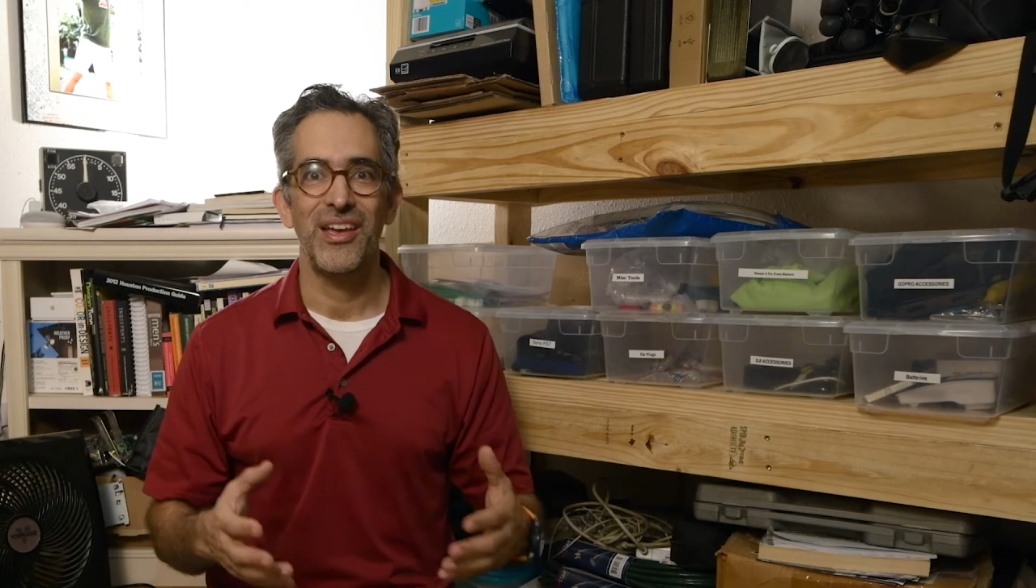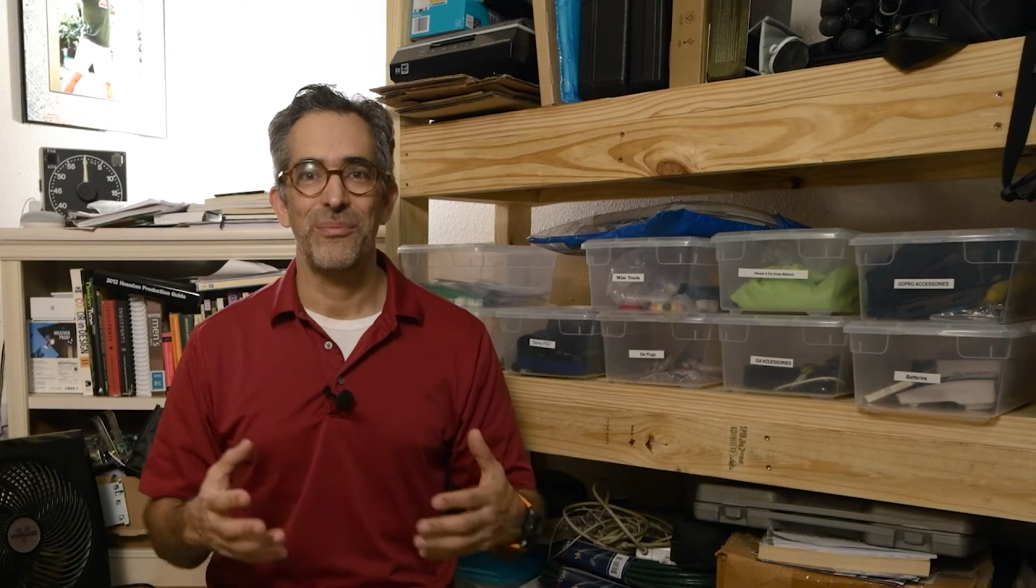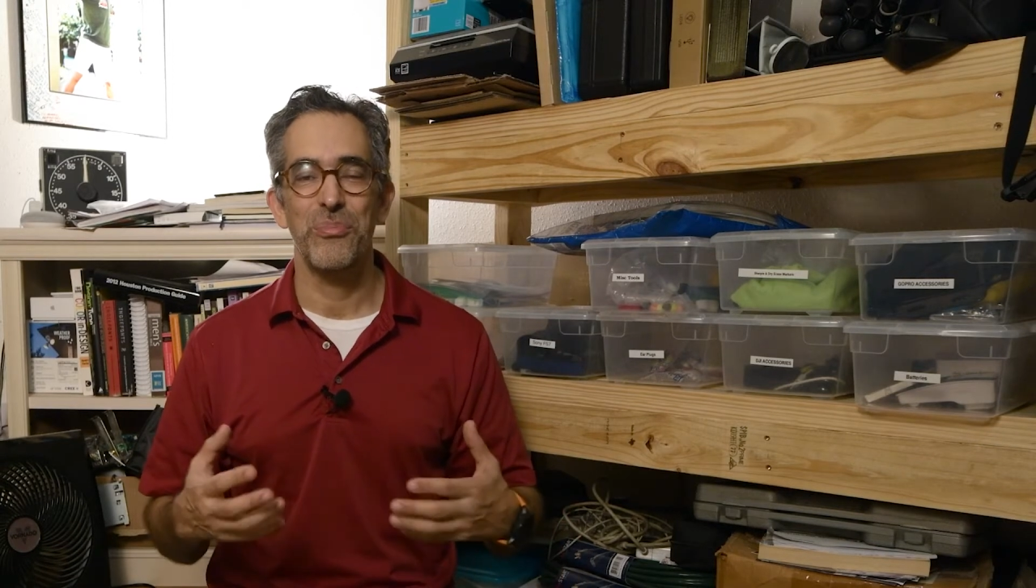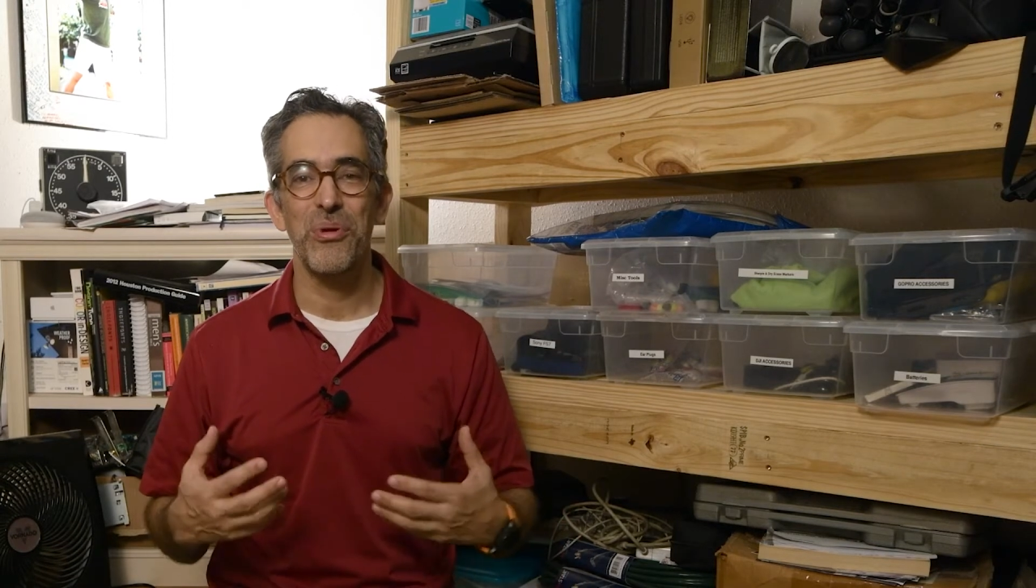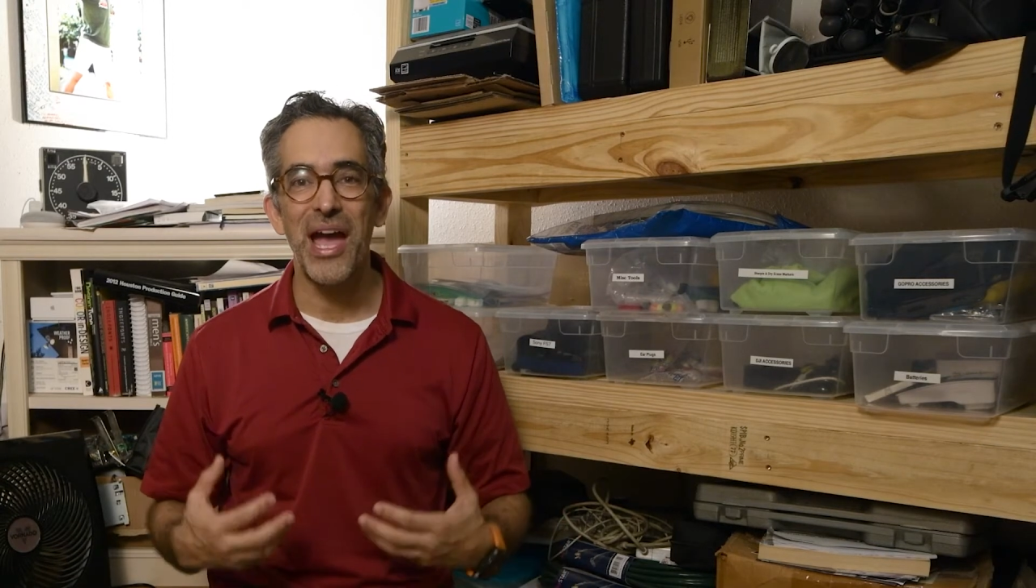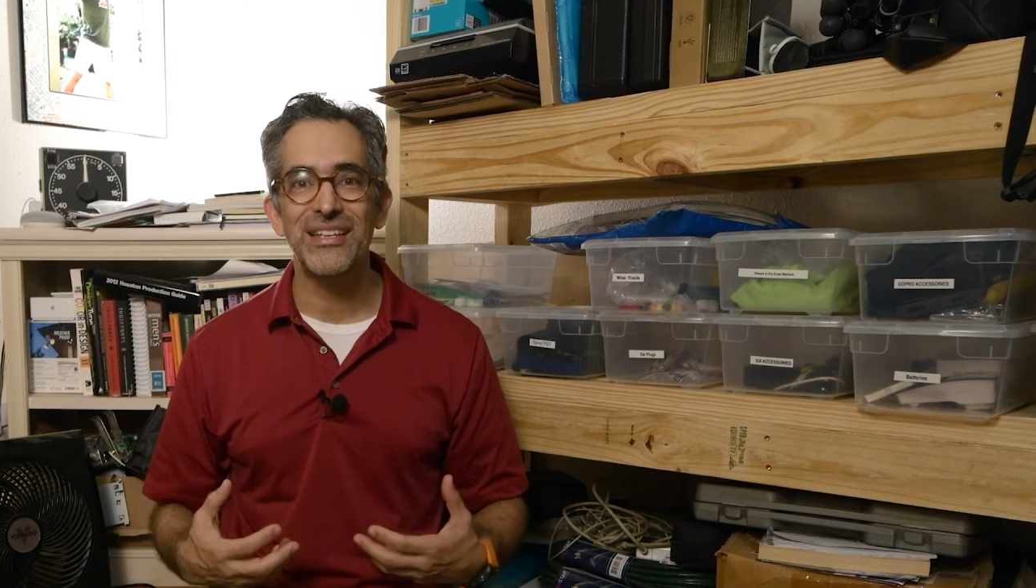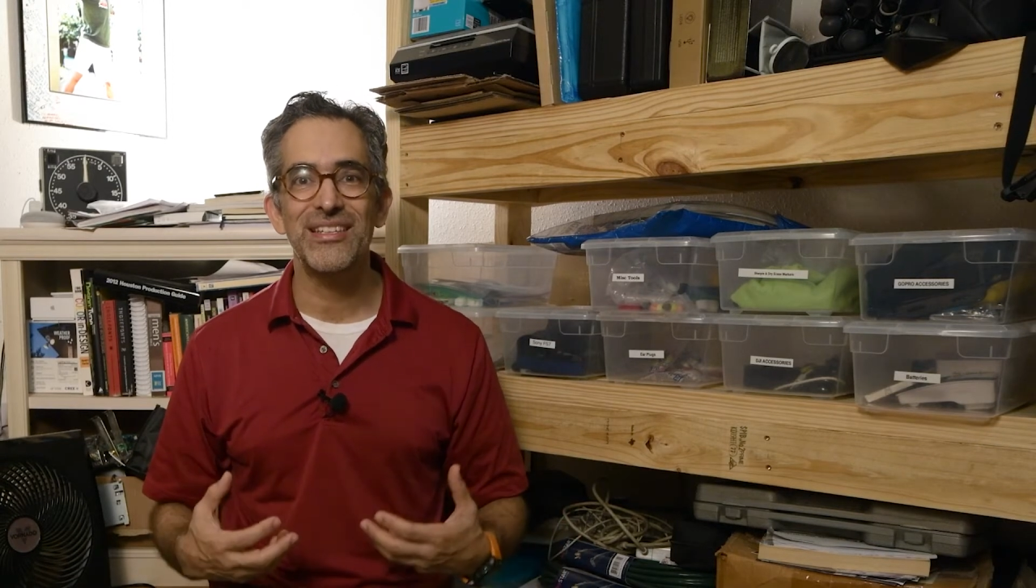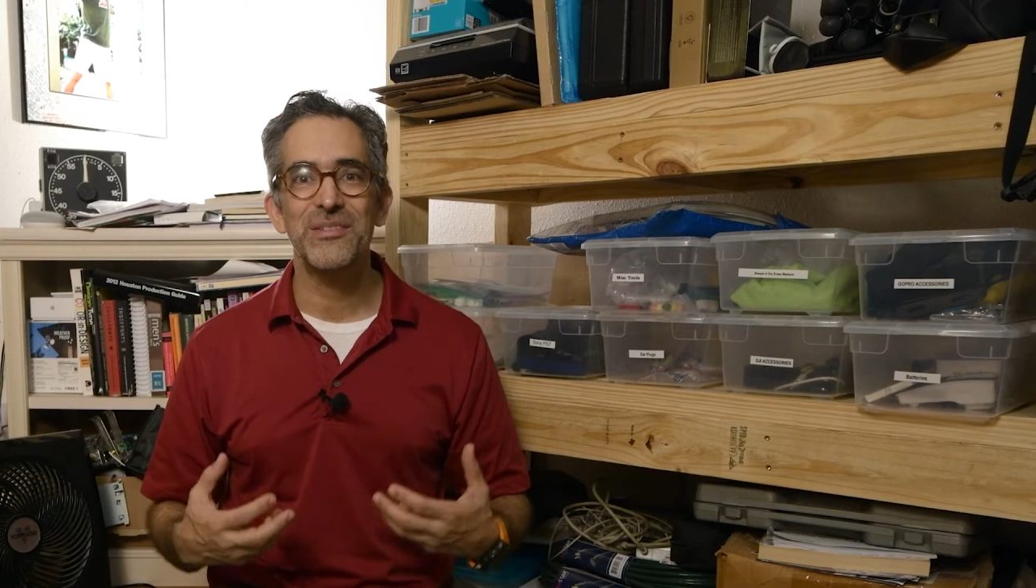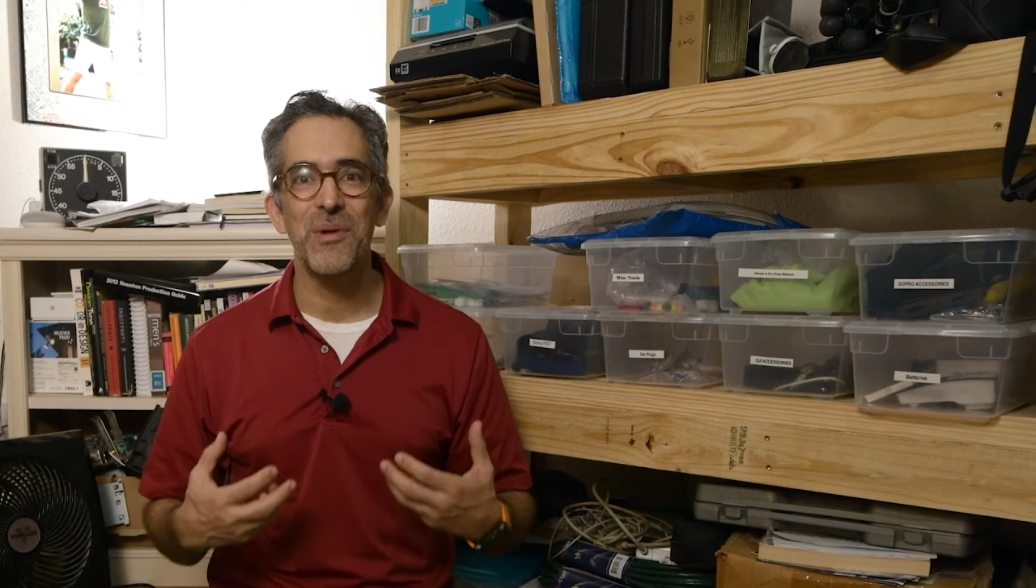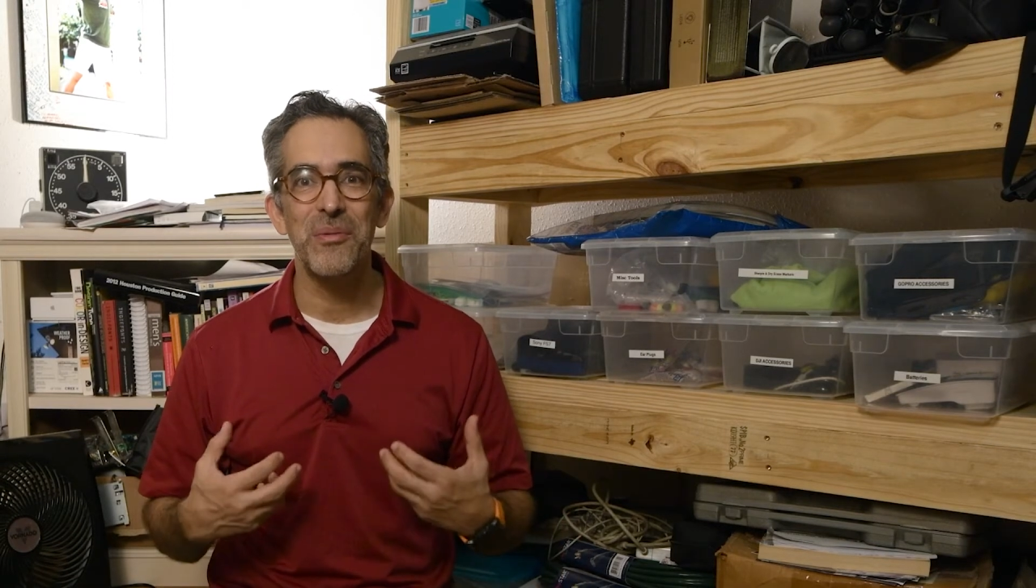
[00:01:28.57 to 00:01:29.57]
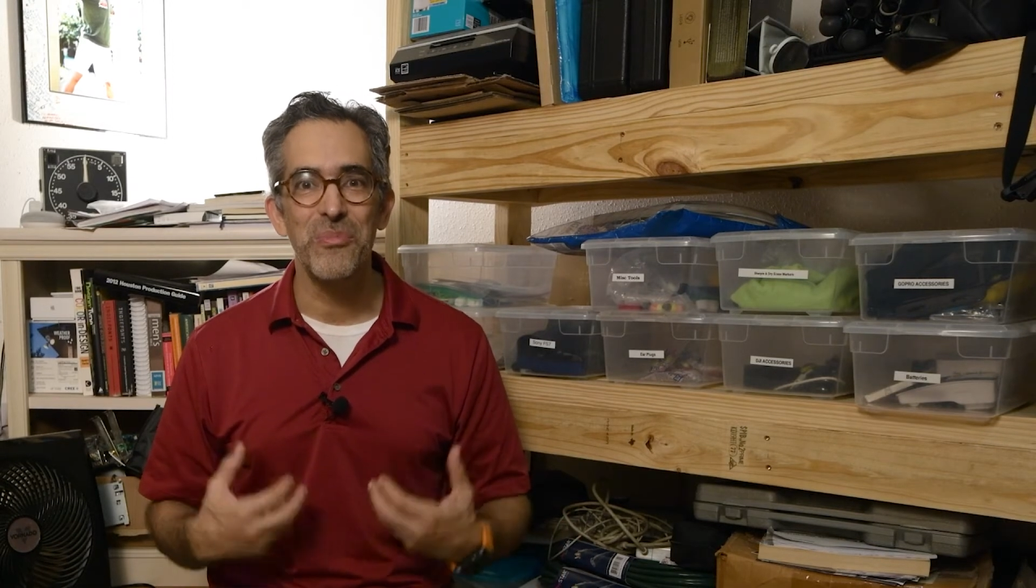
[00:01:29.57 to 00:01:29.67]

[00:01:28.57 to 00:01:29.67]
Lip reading: and practice my